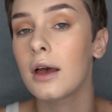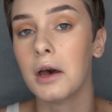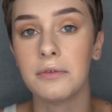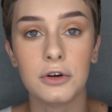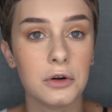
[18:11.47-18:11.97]

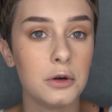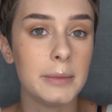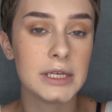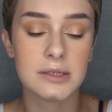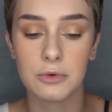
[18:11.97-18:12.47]
CoverGirl
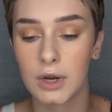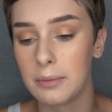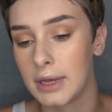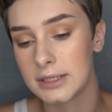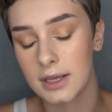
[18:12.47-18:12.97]
makes some
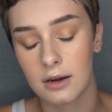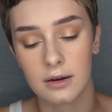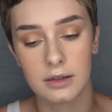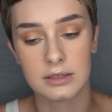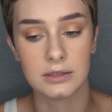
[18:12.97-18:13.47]
great
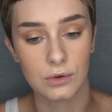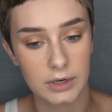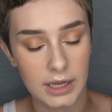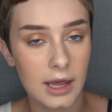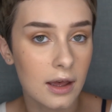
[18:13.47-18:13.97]
mascaras.
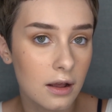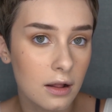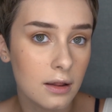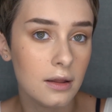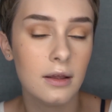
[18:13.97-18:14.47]

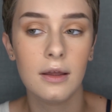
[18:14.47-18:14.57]
L'Oreal.